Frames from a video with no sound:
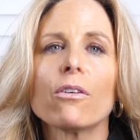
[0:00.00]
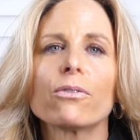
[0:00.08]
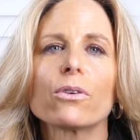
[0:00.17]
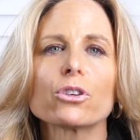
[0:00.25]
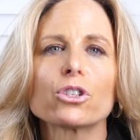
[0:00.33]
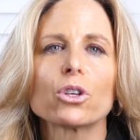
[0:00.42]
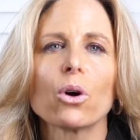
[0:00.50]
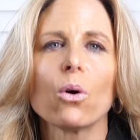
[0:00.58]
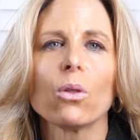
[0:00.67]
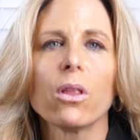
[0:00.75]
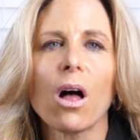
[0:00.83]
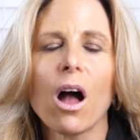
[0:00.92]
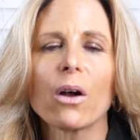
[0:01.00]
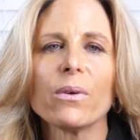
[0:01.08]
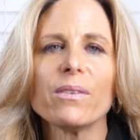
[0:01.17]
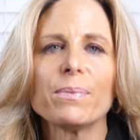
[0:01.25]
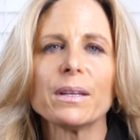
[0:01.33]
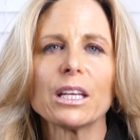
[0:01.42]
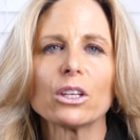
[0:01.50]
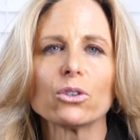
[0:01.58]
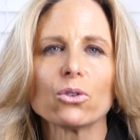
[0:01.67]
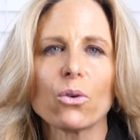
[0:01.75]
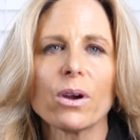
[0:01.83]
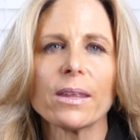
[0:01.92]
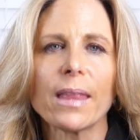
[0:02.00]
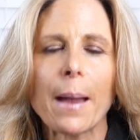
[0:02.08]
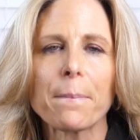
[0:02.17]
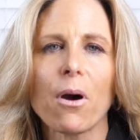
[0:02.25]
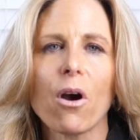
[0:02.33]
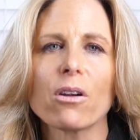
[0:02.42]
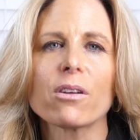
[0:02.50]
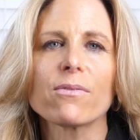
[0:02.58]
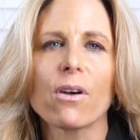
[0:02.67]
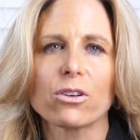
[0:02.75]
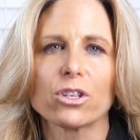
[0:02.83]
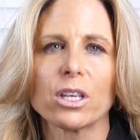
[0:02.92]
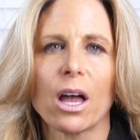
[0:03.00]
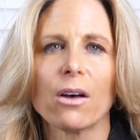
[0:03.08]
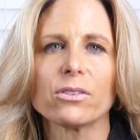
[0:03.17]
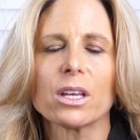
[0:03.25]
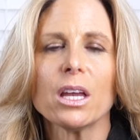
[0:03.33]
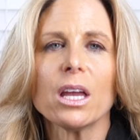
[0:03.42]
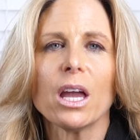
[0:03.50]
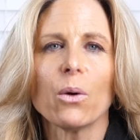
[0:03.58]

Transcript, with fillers: For so long, we've been ignoring that part of ourselves.